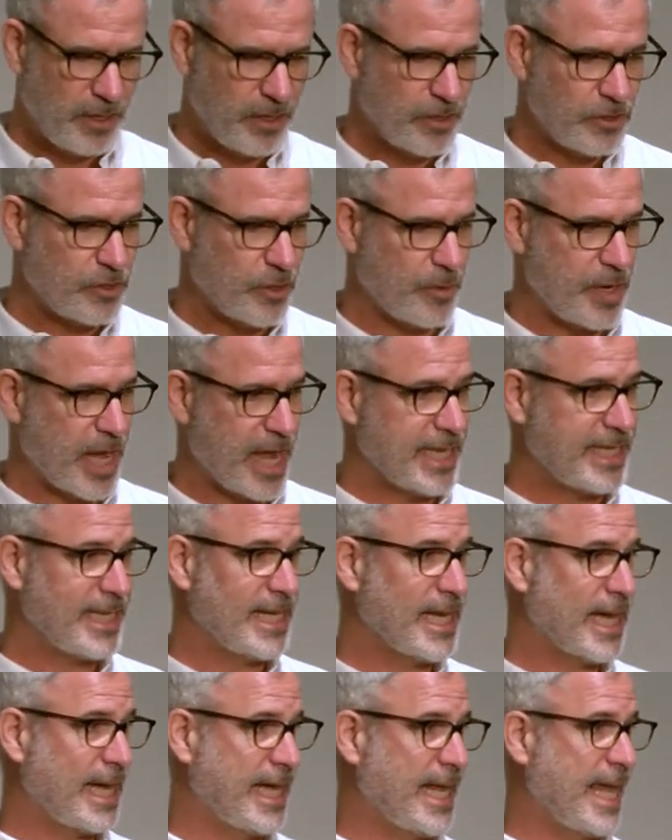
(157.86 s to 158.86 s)
So in
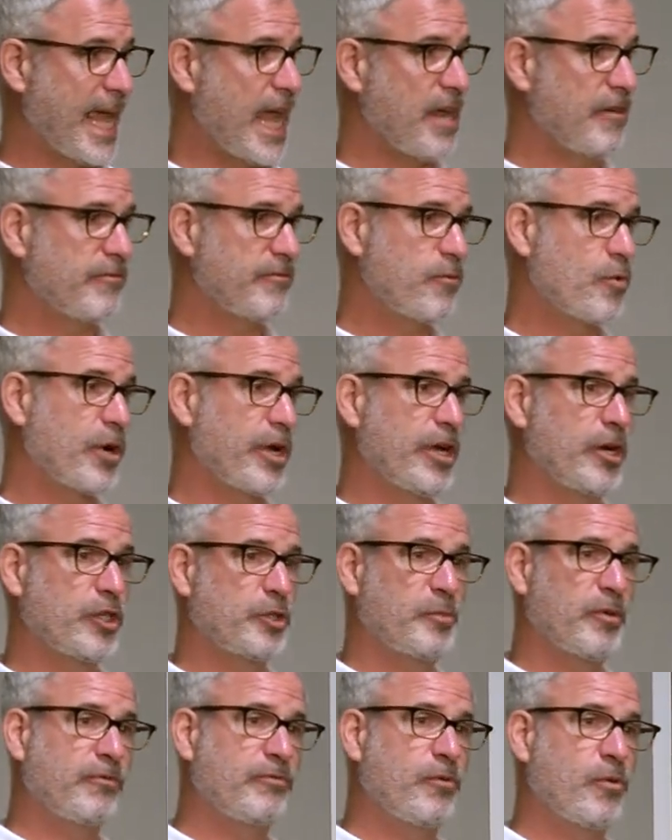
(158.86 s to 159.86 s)
1998, four
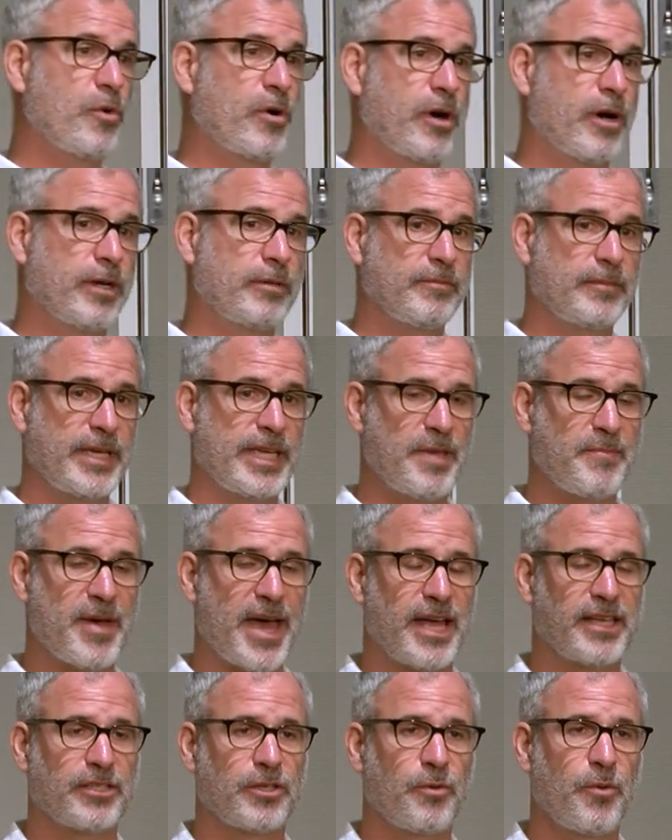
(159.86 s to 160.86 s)
years before he
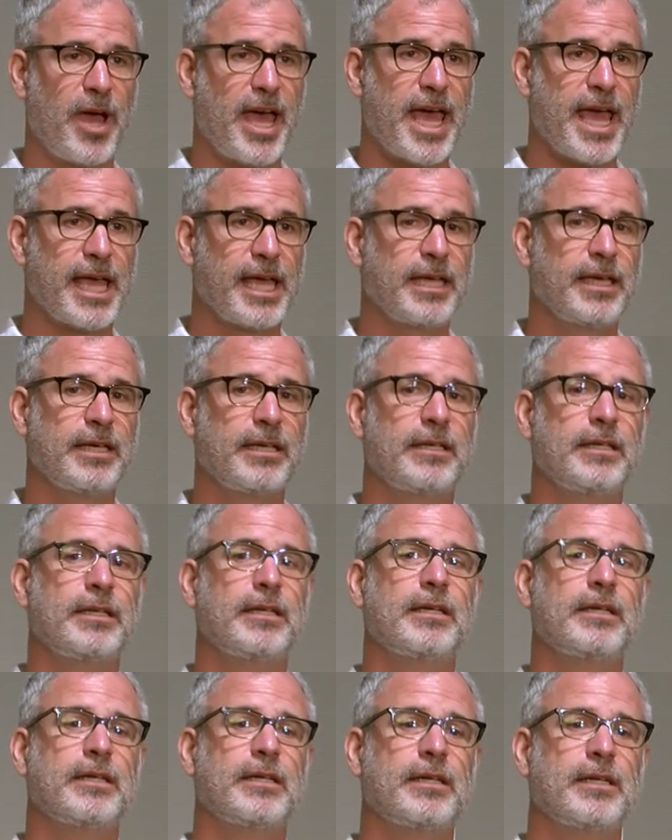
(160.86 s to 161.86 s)
passed away,
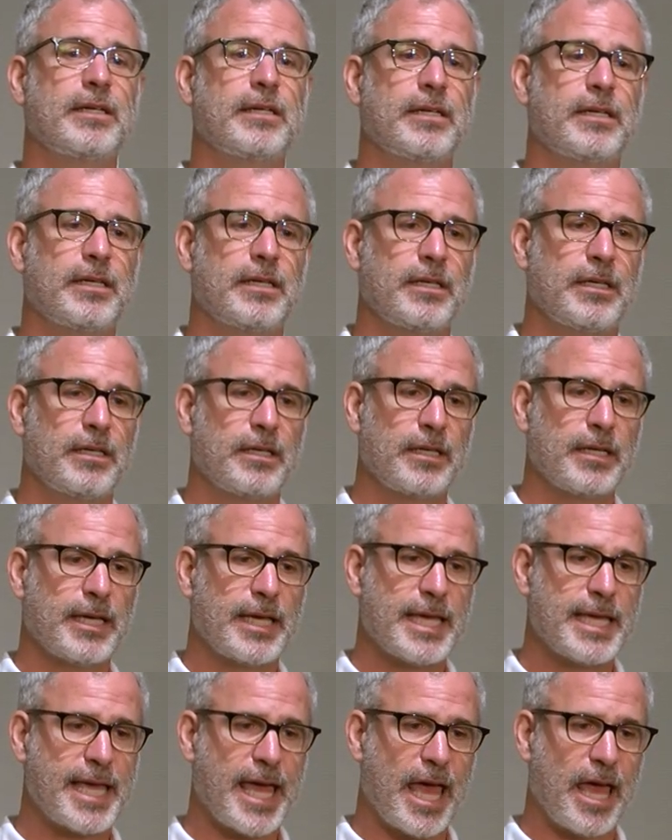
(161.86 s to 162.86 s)

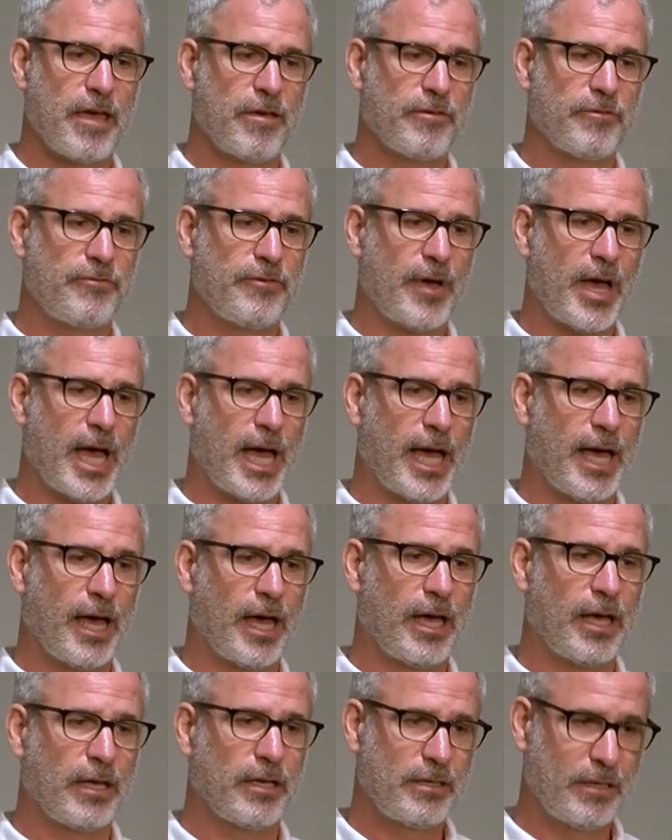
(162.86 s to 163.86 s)
he gave
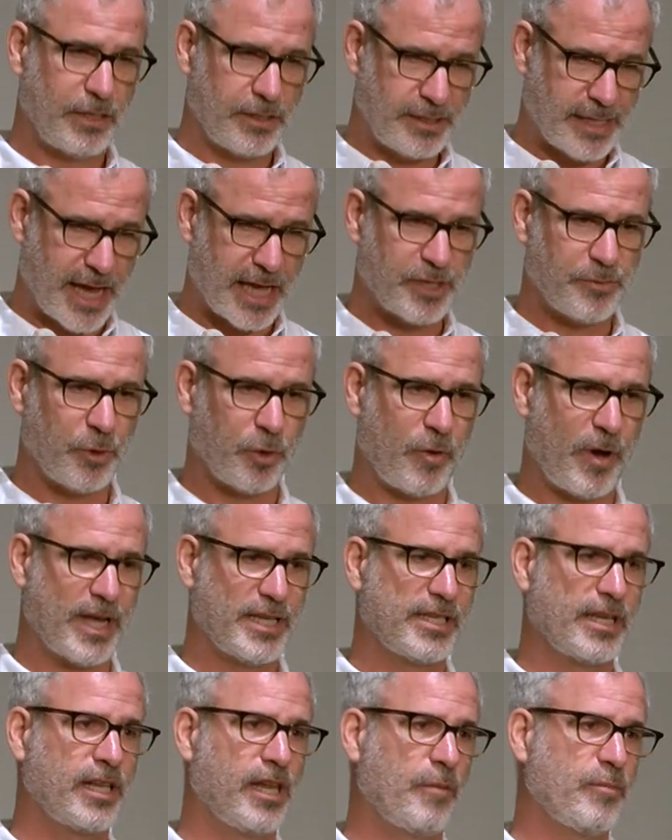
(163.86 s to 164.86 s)
uh, a sizable
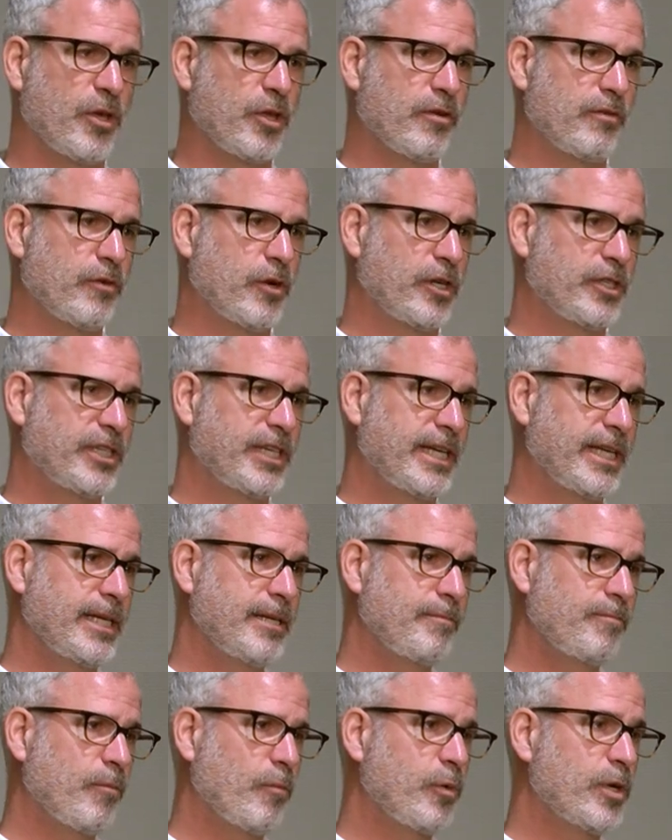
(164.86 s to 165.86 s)
grant to Columbia
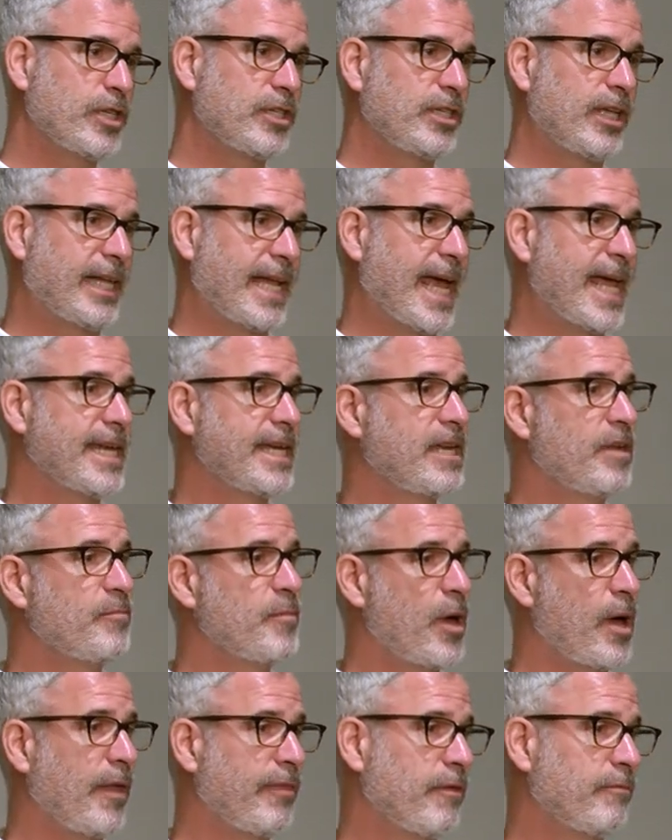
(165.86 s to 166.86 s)
University, which landed
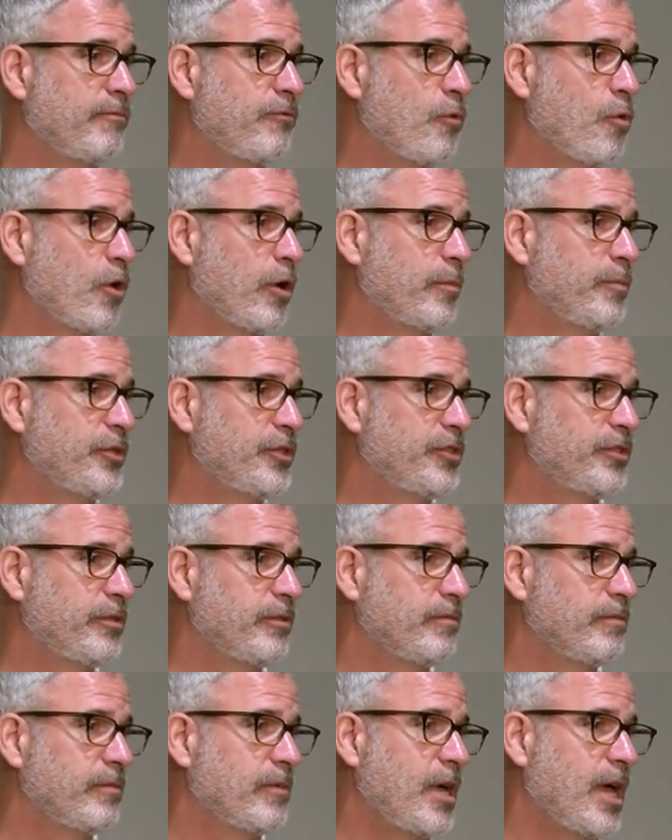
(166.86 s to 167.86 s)
him on the Forbes
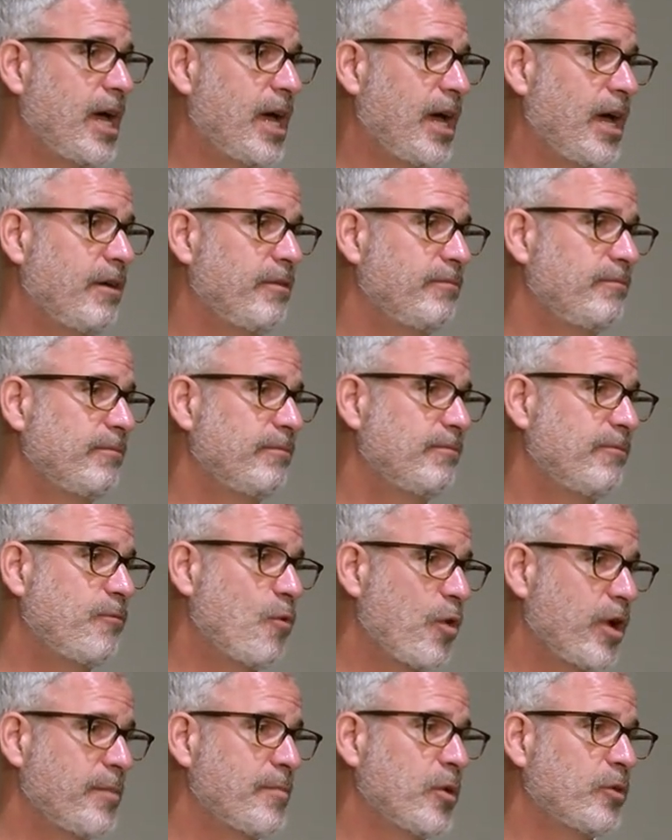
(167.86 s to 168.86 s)
uh,
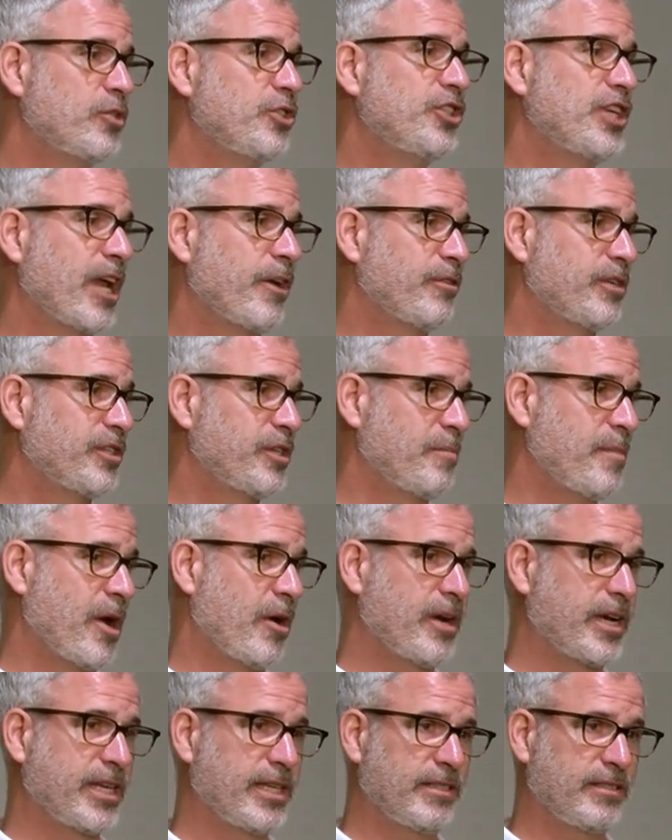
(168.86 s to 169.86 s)
40 Most Generous
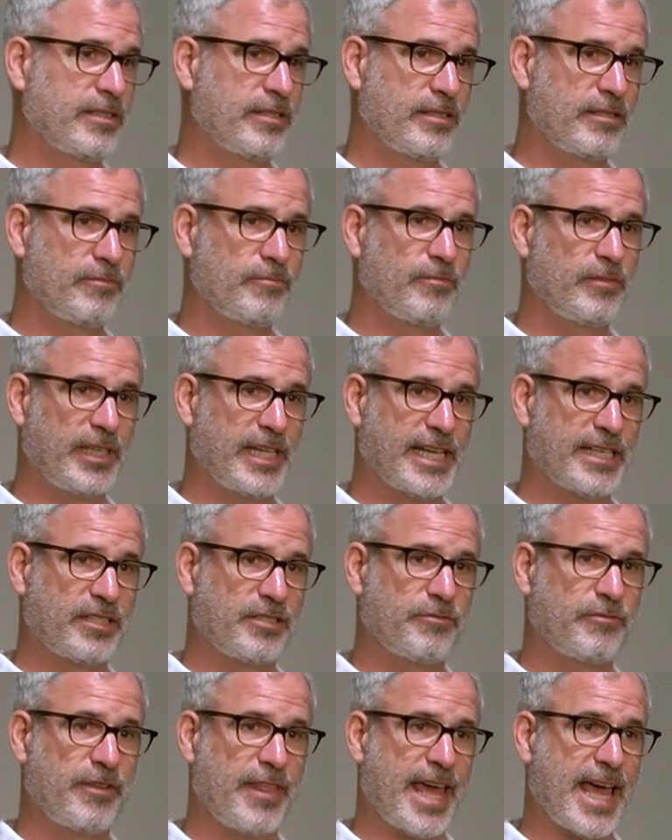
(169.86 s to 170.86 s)
Americans
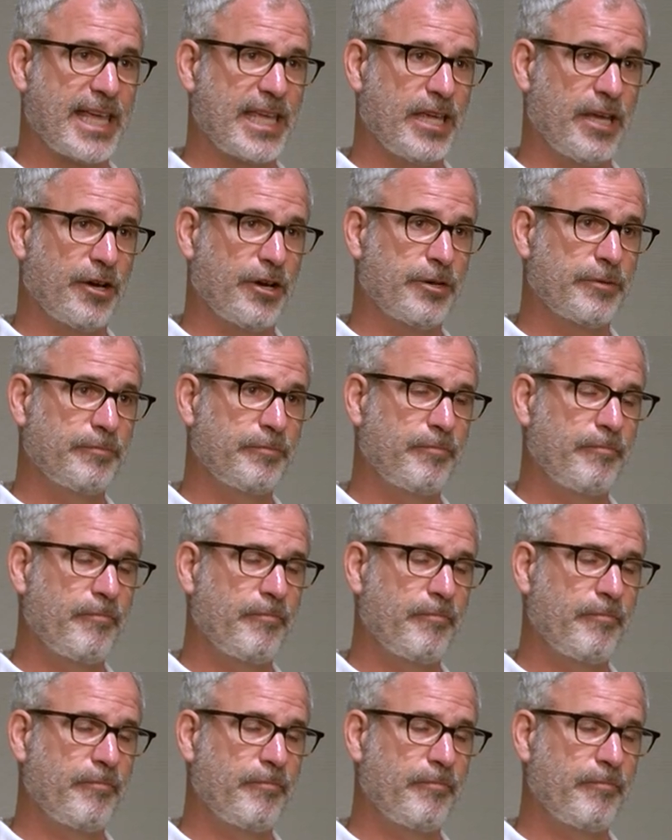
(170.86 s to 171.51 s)
list for that year